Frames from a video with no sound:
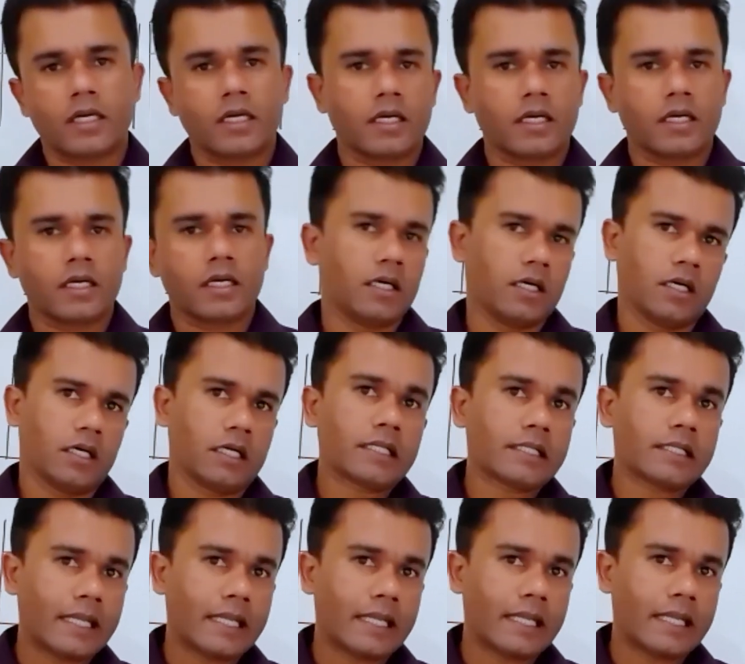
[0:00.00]

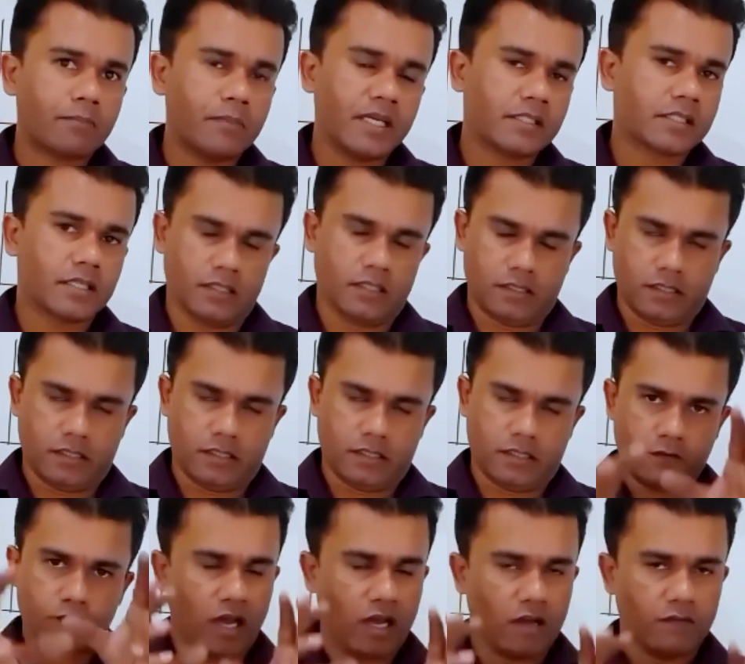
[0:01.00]
that means if
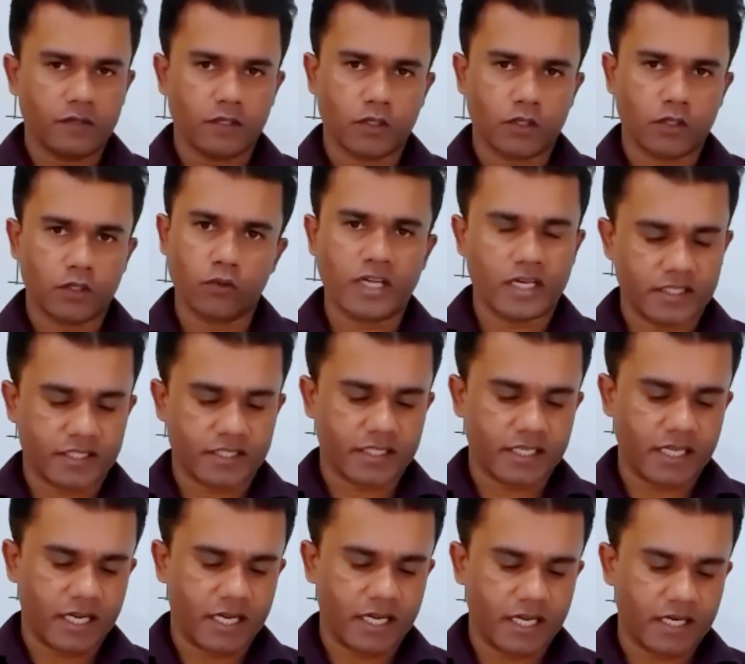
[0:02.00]
you have a good
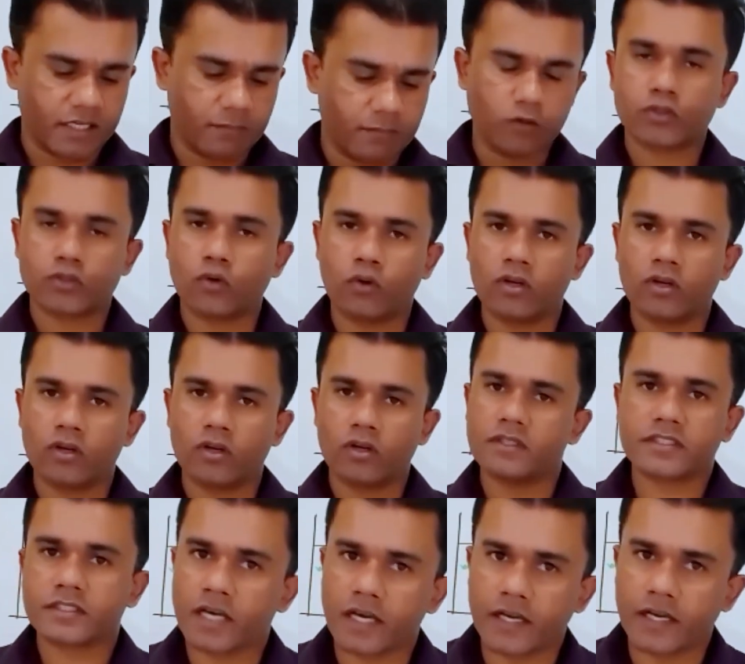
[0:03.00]
understanding about O-level
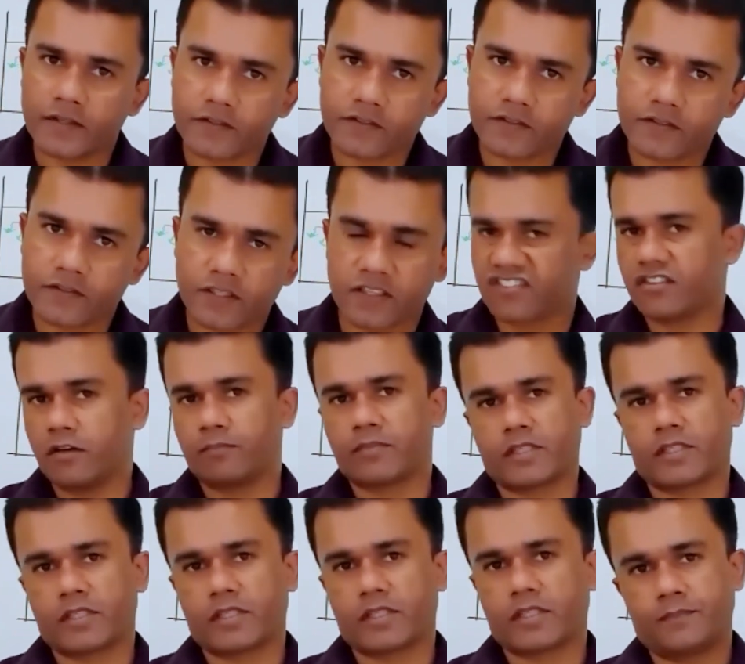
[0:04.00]
science concept,
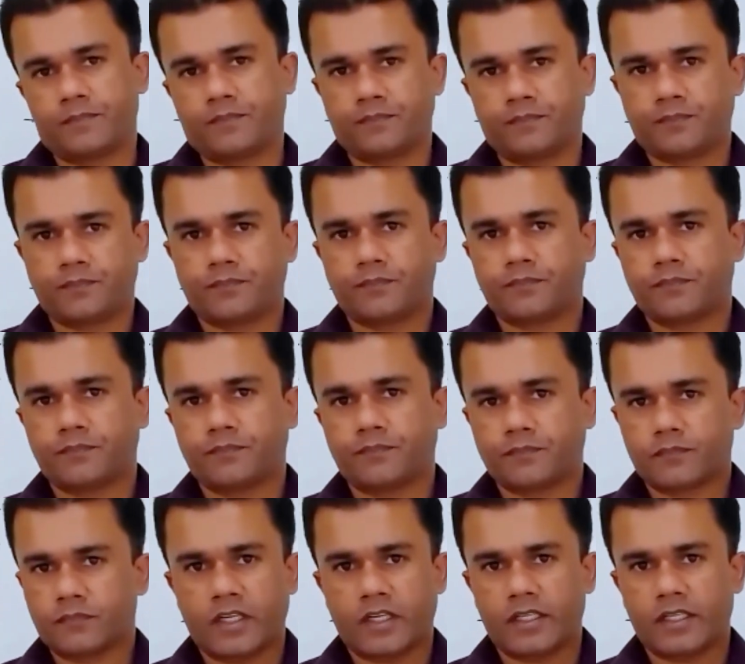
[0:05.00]

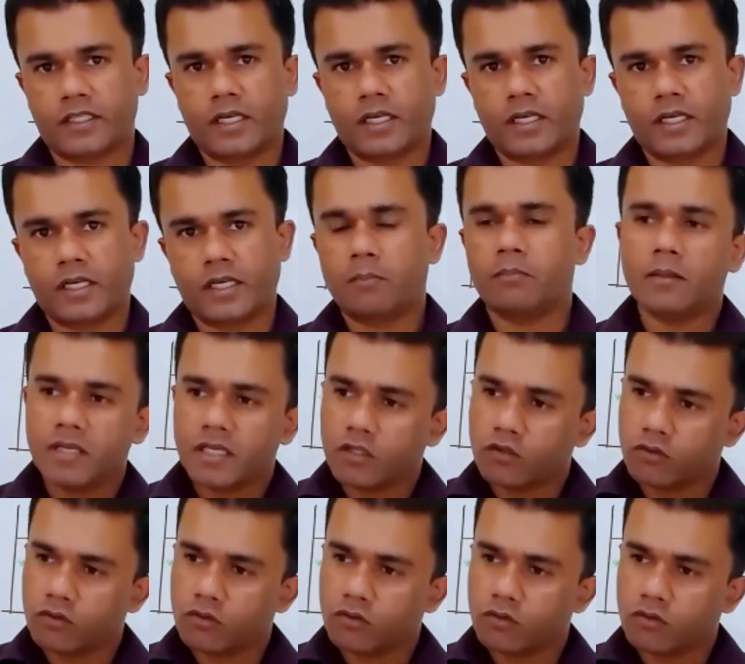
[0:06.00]
right? Maybe
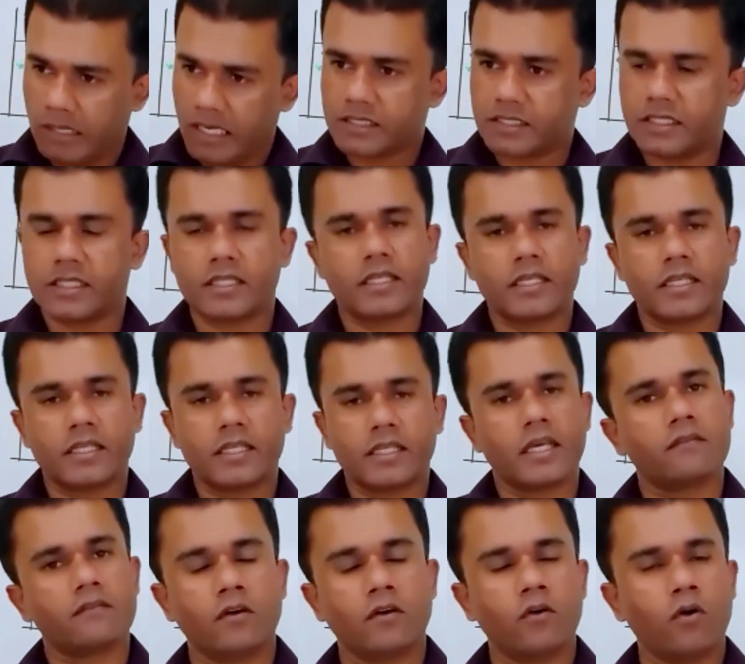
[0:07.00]
your marks in the
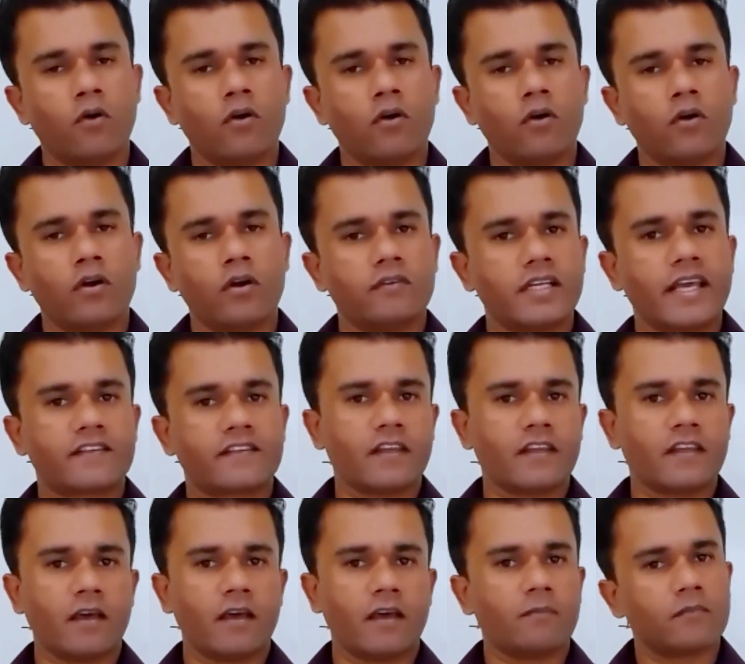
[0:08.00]
O-level
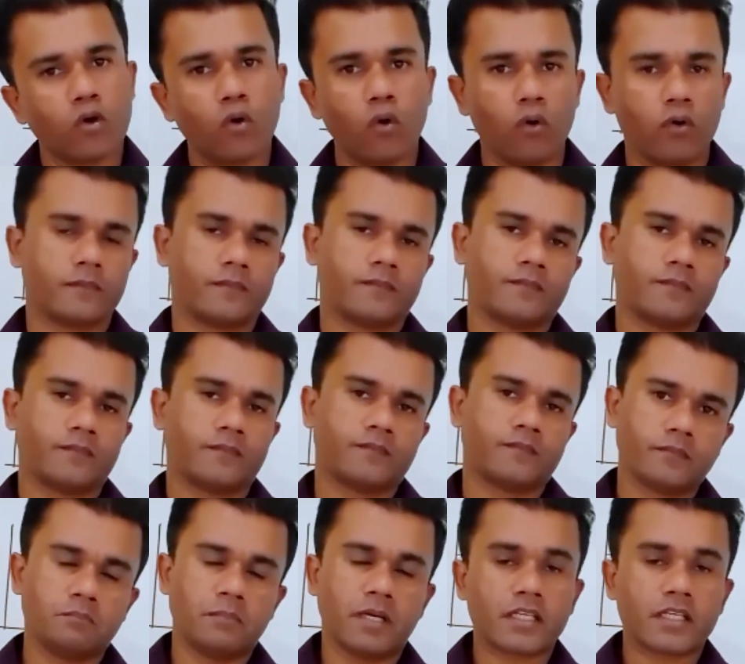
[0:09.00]
exam low,
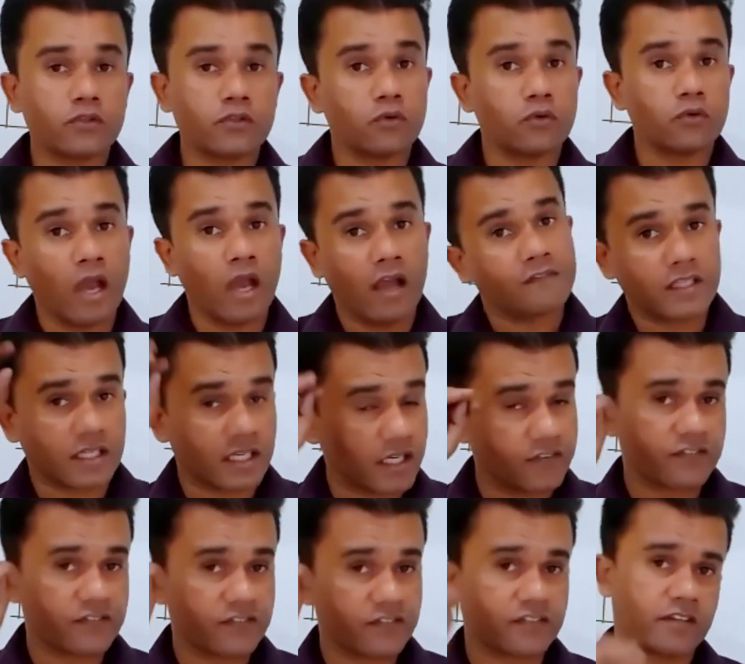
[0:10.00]
but you have the
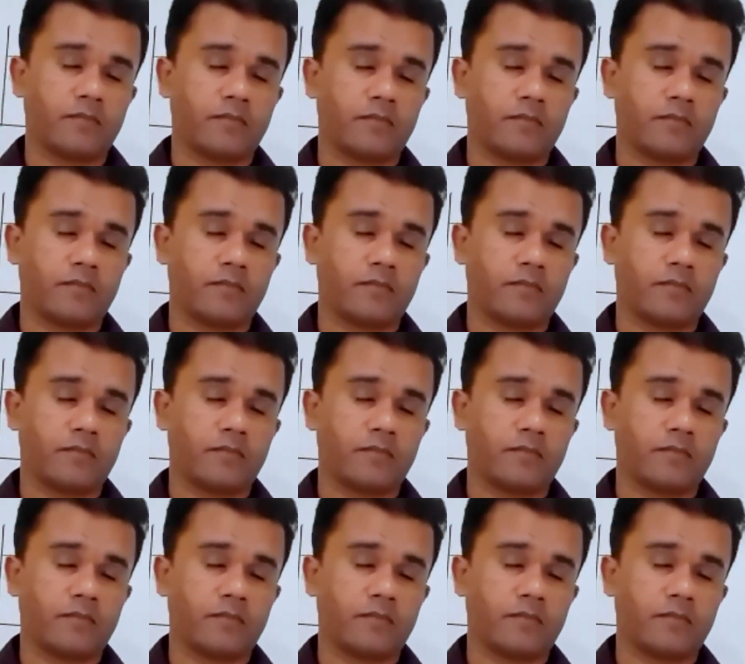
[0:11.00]
concept.